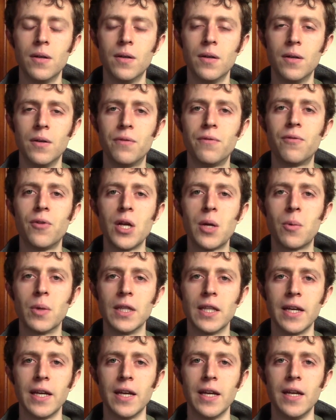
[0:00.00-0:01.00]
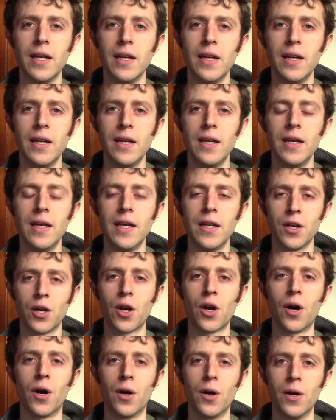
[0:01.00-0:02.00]
frequently
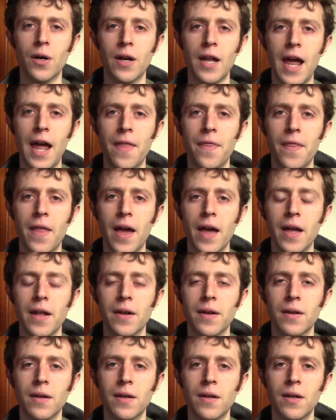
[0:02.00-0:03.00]
incurred and then